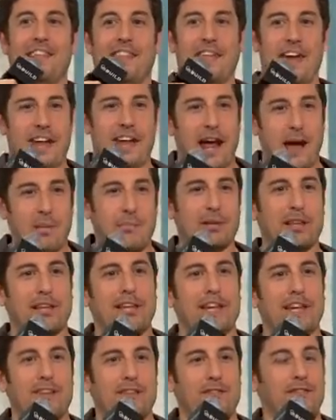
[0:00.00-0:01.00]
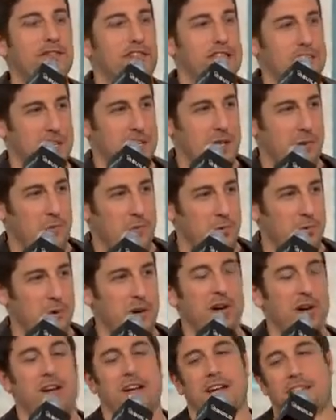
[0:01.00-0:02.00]
then I believe the scene will
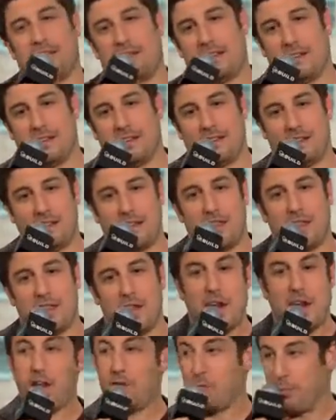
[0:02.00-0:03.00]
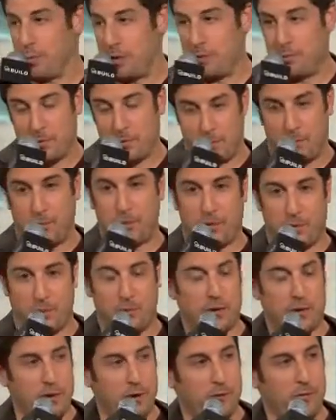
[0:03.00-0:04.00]
work and that other people
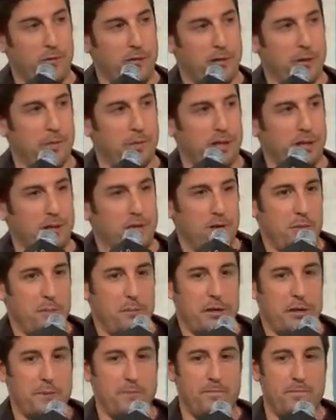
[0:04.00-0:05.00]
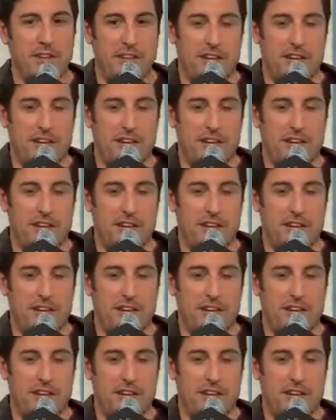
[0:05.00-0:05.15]
will hopefully believe it. But